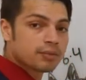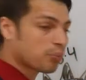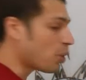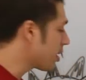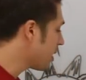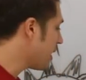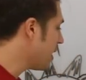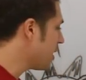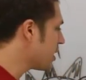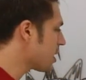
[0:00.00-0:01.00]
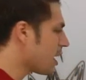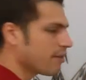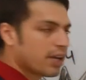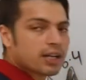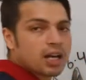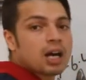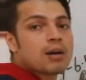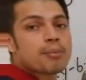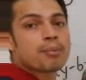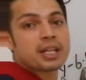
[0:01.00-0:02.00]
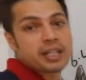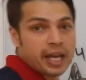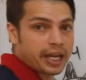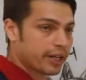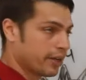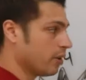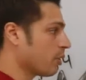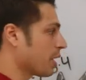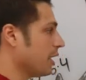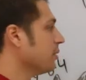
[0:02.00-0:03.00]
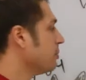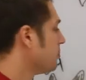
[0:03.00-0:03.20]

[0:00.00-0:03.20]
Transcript: point A is having midday. Okay,